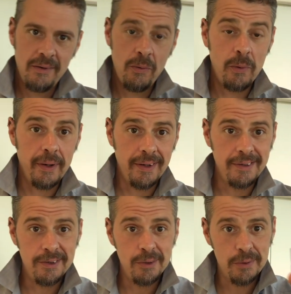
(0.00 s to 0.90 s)
What I'm gonna
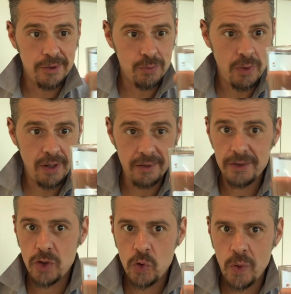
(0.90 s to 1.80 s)
do with this water is
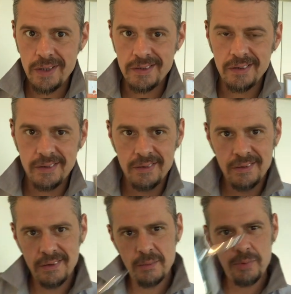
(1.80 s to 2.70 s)
crazy.
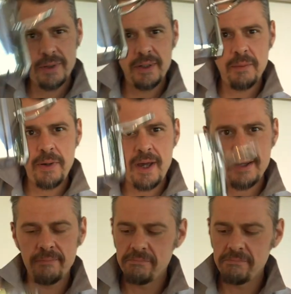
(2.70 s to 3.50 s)
I'm gonna put it in a pan.